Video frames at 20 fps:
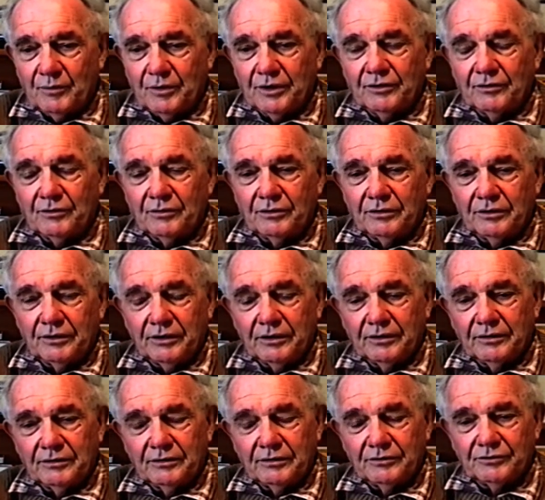went on there
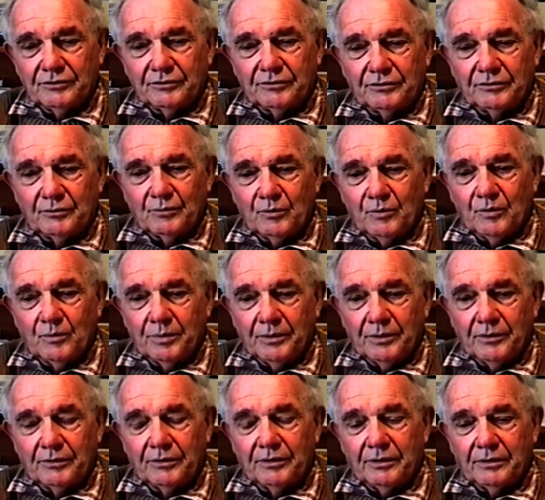during the war
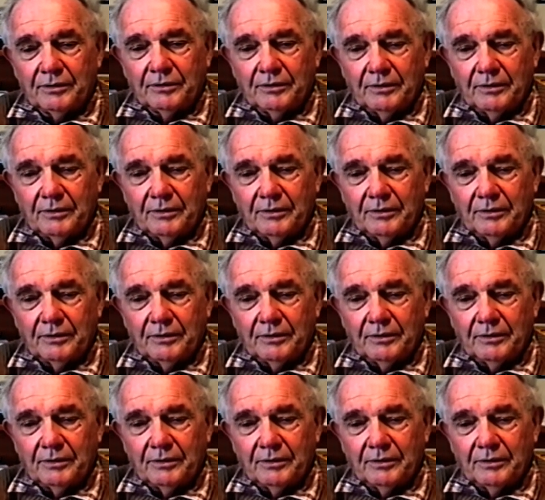period.